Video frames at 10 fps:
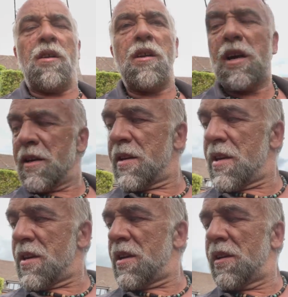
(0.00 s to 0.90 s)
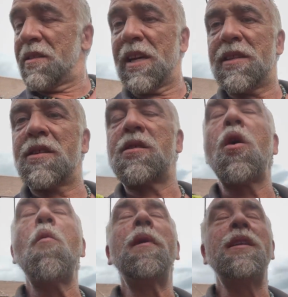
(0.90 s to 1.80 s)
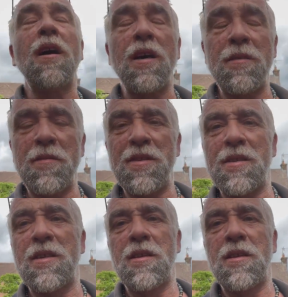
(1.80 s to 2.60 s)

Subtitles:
Right, I've said this so many times.